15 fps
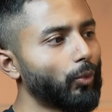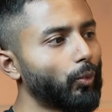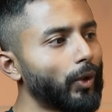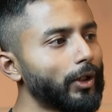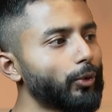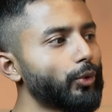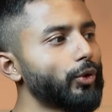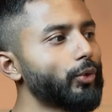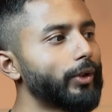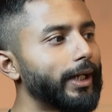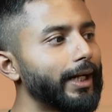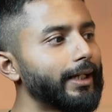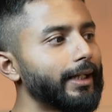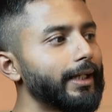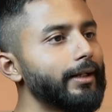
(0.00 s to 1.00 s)
what would you
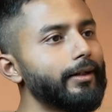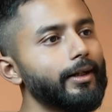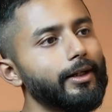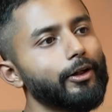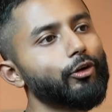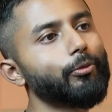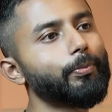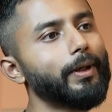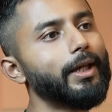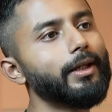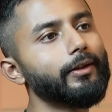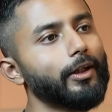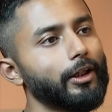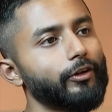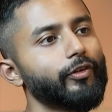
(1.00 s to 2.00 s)
get in return of
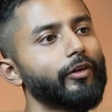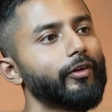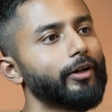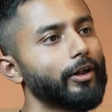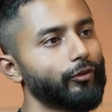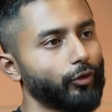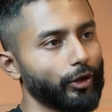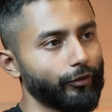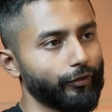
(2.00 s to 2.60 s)
paying 3,500 for a